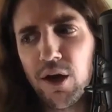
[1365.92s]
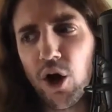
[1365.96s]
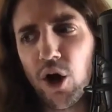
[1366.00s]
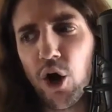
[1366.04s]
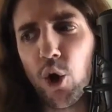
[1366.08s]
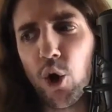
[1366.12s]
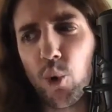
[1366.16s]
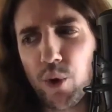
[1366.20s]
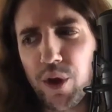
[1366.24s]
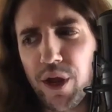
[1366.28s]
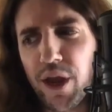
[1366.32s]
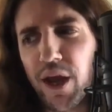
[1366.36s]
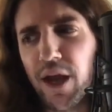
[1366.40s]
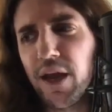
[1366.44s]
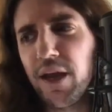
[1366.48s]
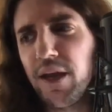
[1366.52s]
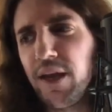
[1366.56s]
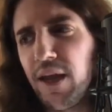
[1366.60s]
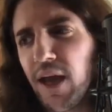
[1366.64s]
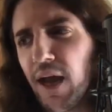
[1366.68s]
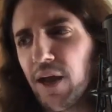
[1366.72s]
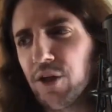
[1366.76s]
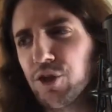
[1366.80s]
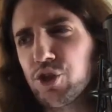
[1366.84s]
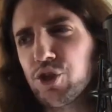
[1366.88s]
okay,
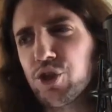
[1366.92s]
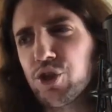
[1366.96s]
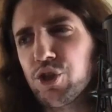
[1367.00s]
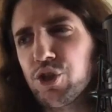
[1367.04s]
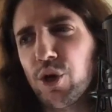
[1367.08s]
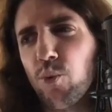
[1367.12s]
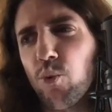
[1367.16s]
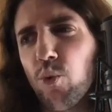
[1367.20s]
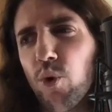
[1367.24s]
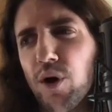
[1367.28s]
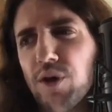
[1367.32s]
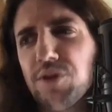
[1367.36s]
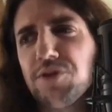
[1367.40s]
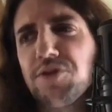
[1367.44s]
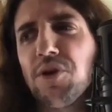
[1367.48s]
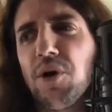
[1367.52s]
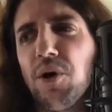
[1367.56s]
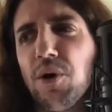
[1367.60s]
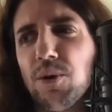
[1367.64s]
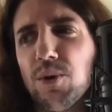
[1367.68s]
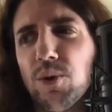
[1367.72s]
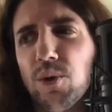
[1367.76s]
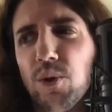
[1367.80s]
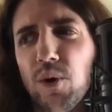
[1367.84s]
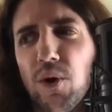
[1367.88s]
yes, there was
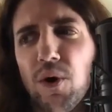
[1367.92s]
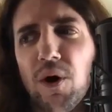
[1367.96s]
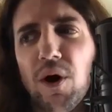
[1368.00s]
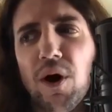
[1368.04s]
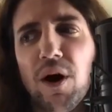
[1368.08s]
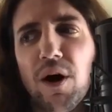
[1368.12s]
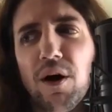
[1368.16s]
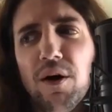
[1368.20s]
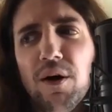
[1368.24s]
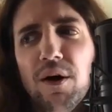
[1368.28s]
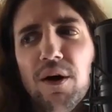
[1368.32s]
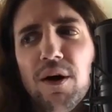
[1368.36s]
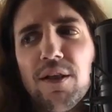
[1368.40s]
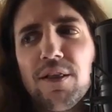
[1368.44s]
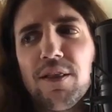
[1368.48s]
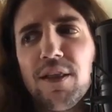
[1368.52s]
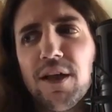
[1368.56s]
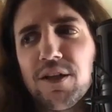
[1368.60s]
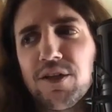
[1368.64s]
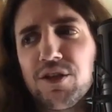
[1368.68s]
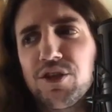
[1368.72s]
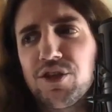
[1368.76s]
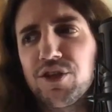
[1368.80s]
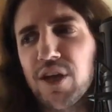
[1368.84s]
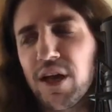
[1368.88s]
a law
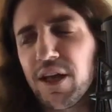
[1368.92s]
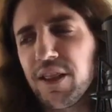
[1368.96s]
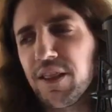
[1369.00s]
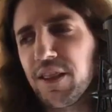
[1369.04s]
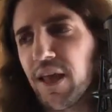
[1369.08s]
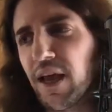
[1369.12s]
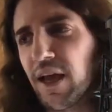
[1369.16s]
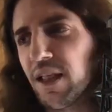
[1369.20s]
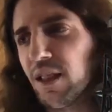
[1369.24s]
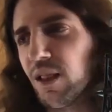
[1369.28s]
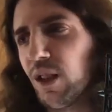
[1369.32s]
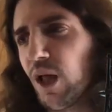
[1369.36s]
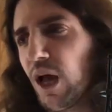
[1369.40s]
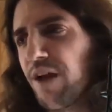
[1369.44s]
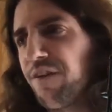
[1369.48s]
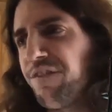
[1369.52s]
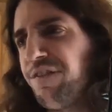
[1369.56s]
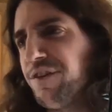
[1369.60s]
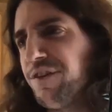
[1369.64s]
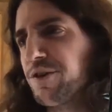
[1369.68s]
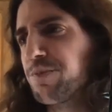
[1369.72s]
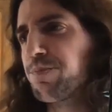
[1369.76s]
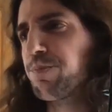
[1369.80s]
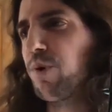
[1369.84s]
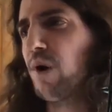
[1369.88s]
that said that life
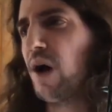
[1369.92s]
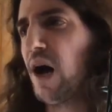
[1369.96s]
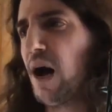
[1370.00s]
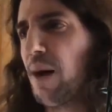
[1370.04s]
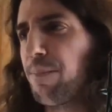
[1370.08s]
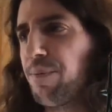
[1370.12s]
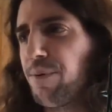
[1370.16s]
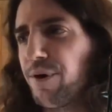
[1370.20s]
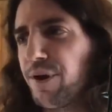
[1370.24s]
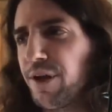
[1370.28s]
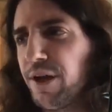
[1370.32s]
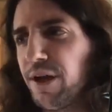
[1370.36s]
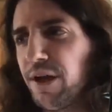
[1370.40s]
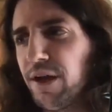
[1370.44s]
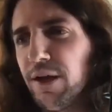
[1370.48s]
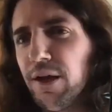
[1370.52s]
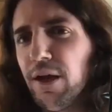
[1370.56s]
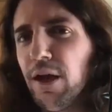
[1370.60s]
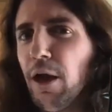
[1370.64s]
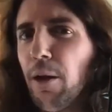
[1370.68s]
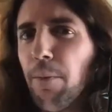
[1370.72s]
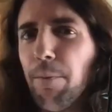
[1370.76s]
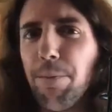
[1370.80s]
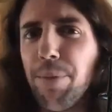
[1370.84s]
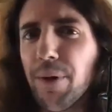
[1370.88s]
is property,
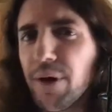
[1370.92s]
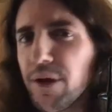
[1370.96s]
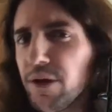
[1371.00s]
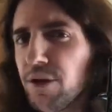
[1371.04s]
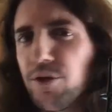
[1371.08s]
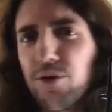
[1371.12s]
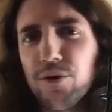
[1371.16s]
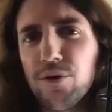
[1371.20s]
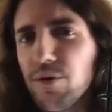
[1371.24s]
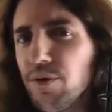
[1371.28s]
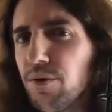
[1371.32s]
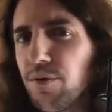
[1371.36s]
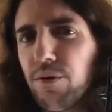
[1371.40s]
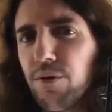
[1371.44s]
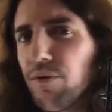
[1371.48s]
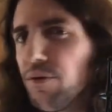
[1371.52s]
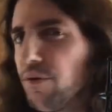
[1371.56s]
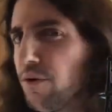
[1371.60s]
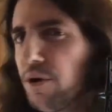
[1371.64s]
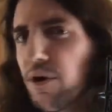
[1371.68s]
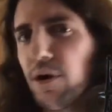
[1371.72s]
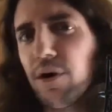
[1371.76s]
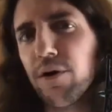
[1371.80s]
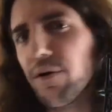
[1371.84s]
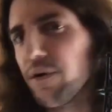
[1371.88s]
but you
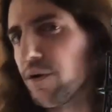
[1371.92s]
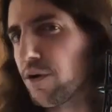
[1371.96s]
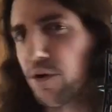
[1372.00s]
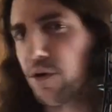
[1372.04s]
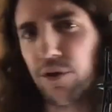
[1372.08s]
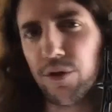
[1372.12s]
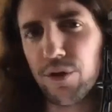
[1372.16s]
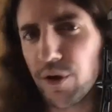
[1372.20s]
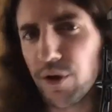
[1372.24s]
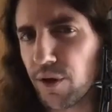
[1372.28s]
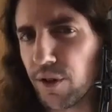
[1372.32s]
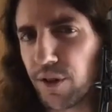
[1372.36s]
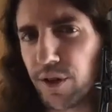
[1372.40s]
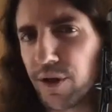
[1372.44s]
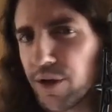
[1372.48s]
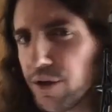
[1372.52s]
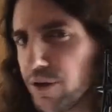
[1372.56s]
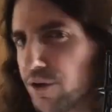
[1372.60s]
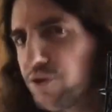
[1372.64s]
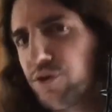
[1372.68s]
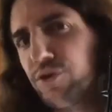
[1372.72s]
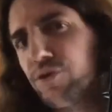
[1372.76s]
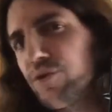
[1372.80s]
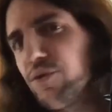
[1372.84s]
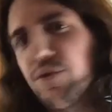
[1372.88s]
clearly
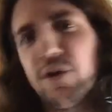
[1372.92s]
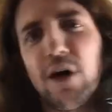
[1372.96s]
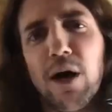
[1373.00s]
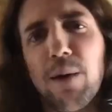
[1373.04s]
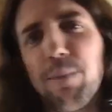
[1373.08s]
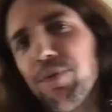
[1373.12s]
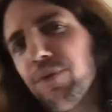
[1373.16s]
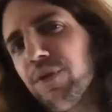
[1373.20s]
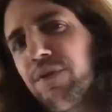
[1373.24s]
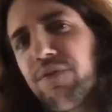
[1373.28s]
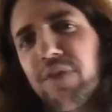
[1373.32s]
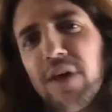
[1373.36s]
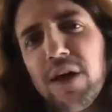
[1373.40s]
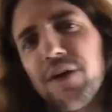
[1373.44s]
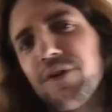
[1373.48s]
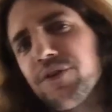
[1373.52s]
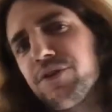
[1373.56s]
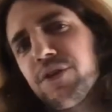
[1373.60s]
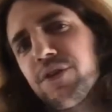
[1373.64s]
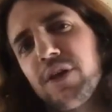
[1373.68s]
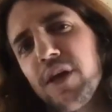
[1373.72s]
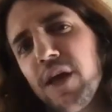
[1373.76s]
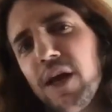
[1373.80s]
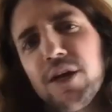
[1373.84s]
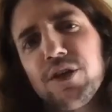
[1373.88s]
do not believe that is
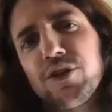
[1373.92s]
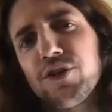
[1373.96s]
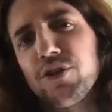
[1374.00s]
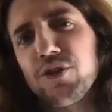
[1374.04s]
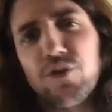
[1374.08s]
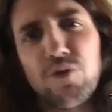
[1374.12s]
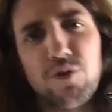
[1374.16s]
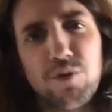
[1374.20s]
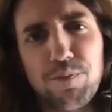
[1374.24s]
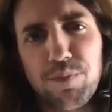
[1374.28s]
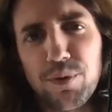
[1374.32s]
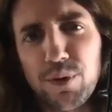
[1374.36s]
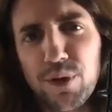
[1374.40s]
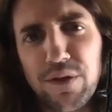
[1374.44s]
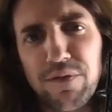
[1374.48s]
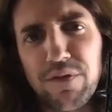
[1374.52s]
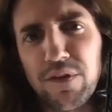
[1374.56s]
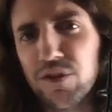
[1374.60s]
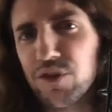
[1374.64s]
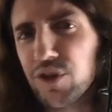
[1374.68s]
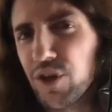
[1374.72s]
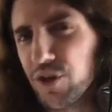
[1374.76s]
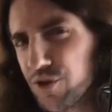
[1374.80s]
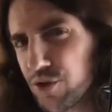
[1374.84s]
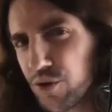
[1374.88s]
the case, and you would believe
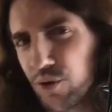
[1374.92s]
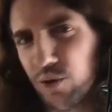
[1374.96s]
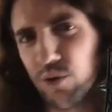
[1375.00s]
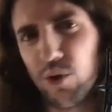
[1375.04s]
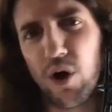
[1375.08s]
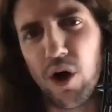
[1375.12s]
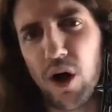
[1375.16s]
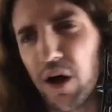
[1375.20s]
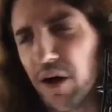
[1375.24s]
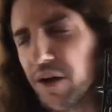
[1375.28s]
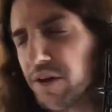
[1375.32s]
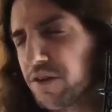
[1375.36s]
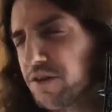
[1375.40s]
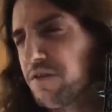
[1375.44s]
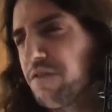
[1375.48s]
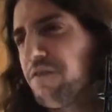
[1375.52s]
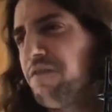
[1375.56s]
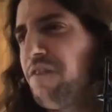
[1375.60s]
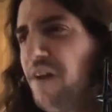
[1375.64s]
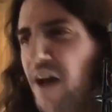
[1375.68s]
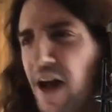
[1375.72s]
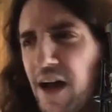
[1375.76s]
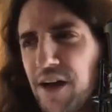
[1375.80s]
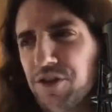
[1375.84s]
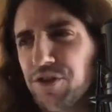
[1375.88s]
that such a law is
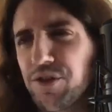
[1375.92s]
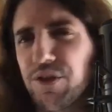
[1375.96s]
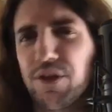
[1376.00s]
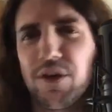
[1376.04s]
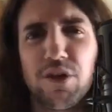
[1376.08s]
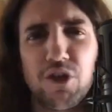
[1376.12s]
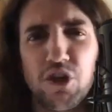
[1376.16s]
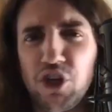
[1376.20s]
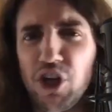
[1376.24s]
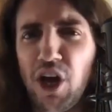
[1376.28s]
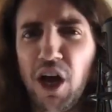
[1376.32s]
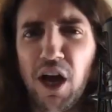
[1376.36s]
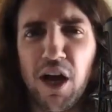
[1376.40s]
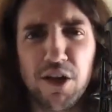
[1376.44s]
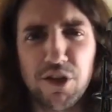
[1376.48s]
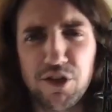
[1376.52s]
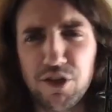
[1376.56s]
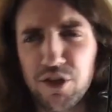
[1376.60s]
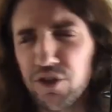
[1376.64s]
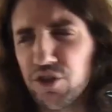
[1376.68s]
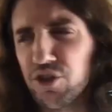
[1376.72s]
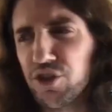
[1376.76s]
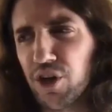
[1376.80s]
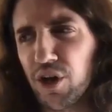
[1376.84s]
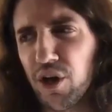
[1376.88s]
vastly unjust.
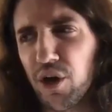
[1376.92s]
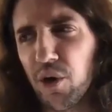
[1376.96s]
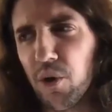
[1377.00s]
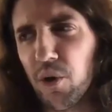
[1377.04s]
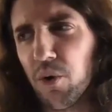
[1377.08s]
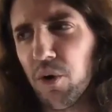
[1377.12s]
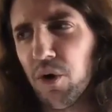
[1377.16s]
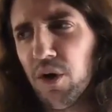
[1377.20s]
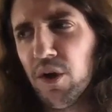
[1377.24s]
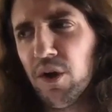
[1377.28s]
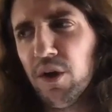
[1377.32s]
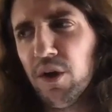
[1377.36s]
And so,